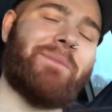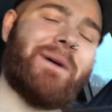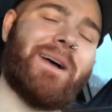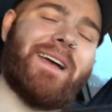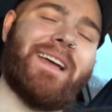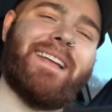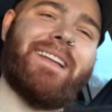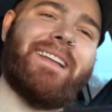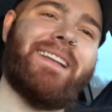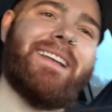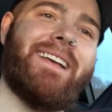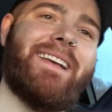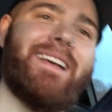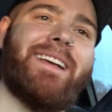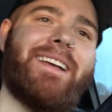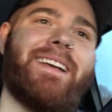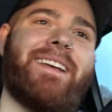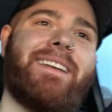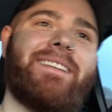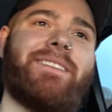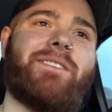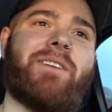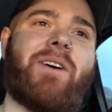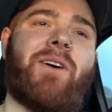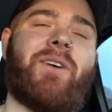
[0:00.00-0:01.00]
but
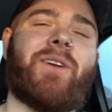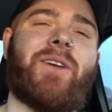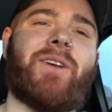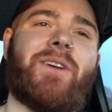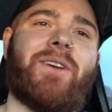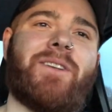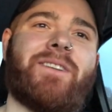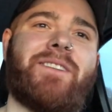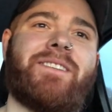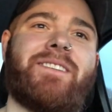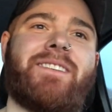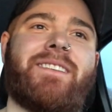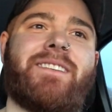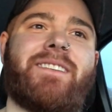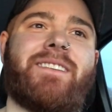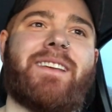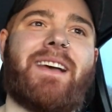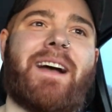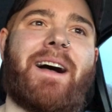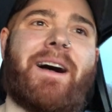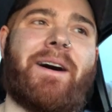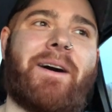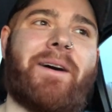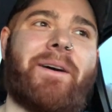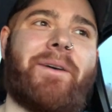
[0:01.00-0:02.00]
it's all good.
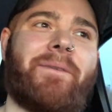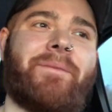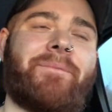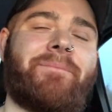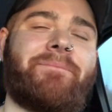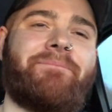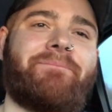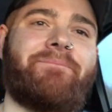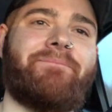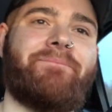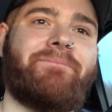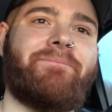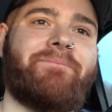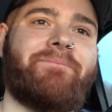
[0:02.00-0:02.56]
Um,